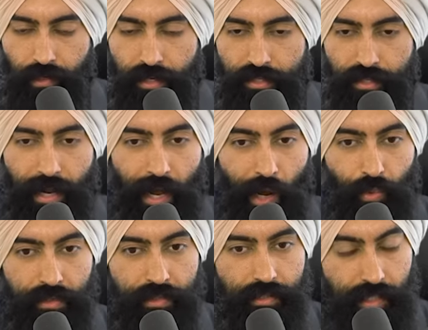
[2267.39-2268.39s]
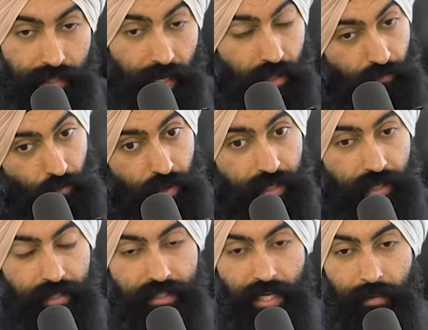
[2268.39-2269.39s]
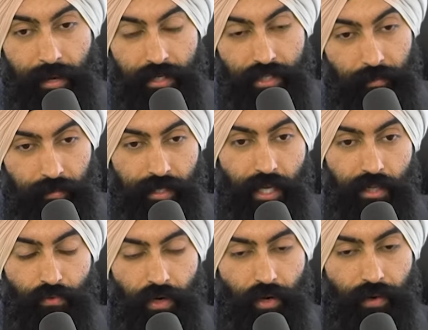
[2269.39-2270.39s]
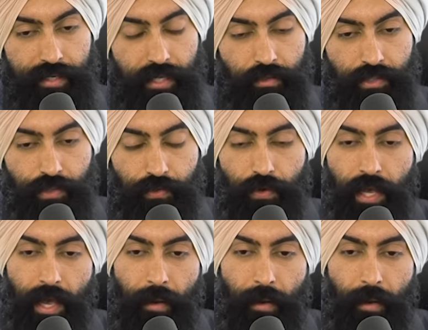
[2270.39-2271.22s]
So now I was in California at the time. Actually, I'm in California right now too.